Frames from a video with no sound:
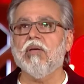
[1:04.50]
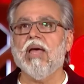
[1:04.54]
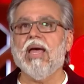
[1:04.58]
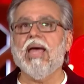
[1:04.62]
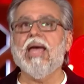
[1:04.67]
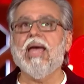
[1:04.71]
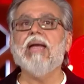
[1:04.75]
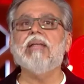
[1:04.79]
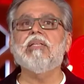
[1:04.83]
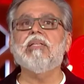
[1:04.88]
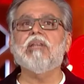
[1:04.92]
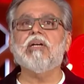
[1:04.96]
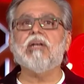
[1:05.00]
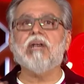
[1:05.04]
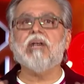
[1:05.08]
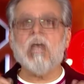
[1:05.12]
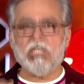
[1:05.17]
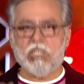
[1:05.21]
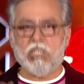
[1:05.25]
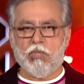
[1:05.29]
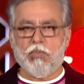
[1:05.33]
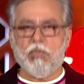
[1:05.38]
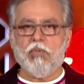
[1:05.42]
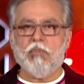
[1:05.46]
at the
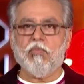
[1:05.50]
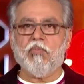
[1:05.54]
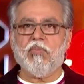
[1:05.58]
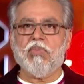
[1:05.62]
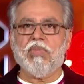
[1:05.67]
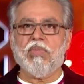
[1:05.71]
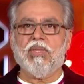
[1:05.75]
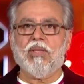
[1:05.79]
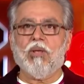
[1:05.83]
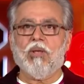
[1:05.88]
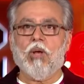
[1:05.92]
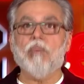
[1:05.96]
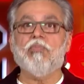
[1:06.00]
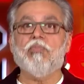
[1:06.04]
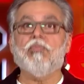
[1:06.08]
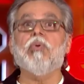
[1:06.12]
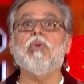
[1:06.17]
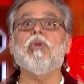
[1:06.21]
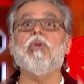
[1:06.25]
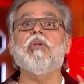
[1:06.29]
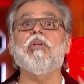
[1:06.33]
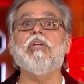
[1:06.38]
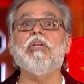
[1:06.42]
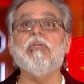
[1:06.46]
cusp of
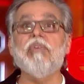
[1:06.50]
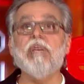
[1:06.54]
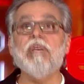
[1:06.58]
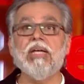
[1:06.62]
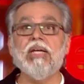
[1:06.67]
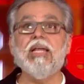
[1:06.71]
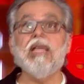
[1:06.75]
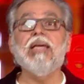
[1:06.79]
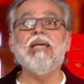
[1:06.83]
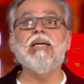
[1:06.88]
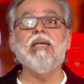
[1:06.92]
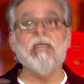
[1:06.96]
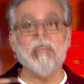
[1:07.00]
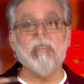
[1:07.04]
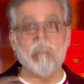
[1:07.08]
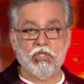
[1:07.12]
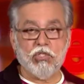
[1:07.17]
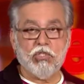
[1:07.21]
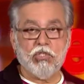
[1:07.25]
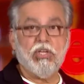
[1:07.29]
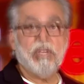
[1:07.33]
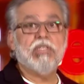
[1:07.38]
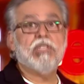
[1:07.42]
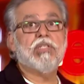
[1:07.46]
revealing
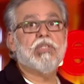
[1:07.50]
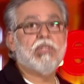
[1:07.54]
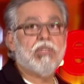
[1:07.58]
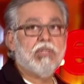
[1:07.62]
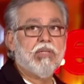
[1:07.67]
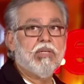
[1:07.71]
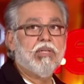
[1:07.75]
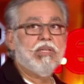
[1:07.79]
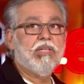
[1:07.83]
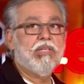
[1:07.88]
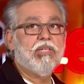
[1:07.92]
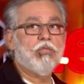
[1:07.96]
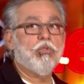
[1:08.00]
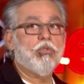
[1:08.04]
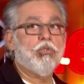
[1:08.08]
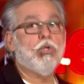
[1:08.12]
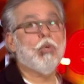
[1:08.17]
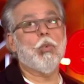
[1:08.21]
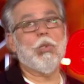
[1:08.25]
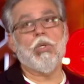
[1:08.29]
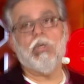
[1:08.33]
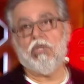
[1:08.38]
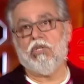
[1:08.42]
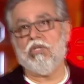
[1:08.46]
this to the
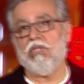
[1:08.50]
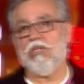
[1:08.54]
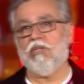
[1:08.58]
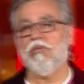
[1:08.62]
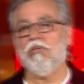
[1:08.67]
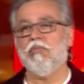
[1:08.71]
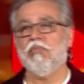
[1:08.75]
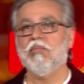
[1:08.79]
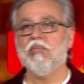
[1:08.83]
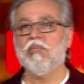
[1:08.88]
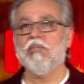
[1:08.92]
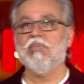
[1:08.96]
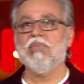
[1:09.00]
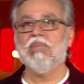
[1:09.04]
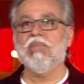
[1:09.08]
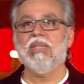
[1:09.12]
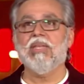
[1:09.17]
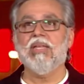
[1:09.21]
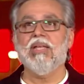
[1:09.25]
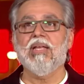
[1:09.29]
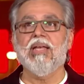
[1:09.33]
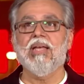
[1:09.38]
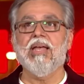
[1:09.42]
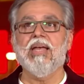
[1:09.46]
world.
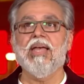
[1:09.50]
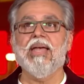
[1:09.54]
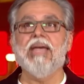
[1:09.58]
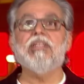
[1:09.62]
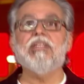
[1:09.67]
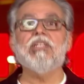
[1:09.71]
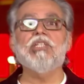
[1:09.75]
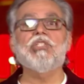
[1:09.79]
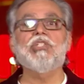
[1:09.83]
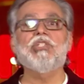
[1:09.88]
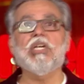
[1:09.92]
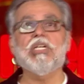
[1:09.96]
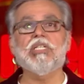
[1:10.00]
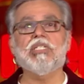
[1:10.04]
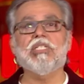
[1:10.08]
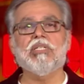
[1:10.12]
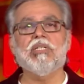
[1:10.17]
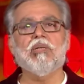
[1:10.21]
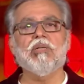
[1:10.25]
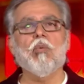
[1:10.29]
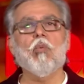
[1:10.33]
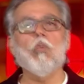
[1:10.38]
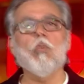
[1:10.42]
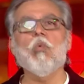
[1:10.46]
It is
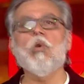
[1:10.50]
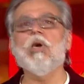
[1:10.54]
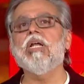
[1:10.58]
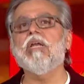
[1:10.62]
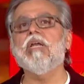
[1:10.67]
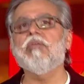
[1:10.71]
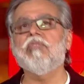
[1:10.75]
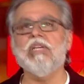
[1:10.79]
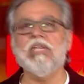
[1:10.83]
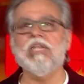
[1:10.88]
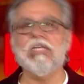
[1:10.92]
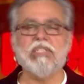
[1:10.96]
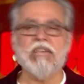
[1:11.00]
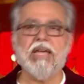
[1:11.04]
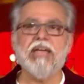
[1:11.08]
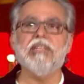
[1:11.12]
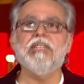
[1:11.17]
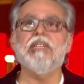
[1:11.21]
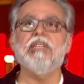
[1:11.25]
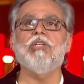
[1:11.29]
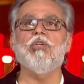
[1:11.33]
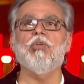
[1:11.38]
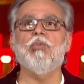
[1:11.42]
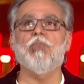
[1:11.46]
just one of the
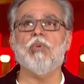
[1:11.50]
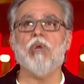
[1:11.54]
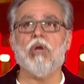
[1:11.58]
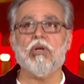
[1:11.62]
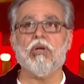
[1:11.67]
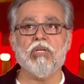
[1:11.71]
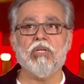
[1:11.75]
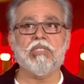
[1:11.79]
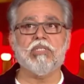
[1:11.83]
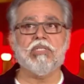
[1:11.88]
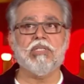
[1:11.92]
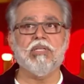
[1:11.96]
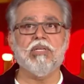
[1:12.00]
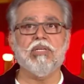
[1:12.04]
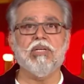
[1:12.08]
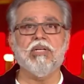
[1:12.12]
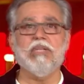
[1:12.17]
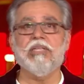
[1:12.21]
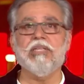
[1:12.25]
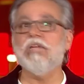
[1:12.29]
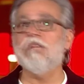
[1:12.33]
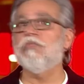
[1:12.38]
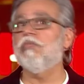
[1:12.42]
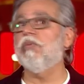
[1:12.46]
exciting new products
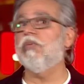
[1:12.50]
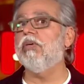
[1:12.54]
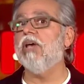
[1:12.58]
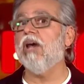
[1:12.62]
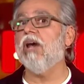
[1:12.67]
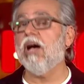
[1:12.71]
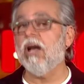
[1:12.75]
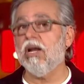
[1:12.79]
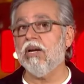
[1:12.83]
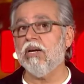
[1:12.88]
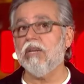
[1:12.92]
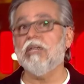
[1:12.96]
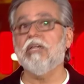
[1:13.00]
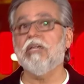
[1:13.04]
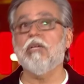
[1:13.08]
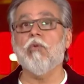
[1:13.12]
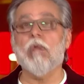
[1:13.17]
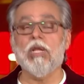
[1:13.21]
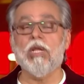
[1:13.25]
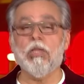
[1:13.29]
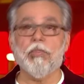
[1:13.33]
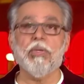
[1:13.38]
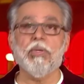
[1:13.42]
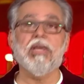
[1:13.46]
that we are
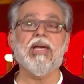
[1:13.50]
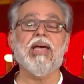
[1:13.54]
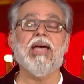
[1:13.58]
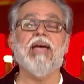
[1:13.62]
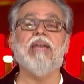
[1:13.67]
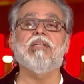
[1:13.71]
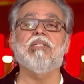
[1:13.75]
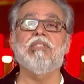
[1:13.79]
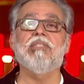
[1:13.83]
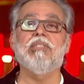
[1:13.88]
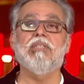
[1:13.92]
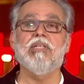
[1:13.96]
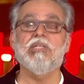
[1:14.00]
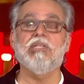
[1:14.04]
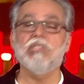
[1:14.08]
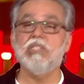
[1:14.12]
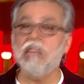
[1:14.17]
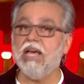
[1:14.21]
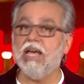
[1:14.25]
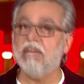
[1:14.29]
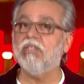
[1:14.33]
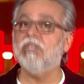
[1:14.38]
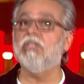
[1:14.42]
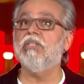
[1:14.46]
developing at the
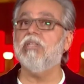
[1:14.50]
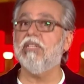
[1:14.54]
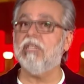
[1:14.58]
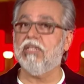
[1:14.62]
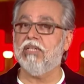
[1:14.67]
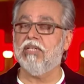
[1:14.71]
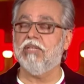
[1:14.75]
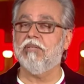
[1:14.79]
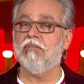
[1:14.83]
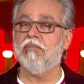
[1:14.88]
CIT.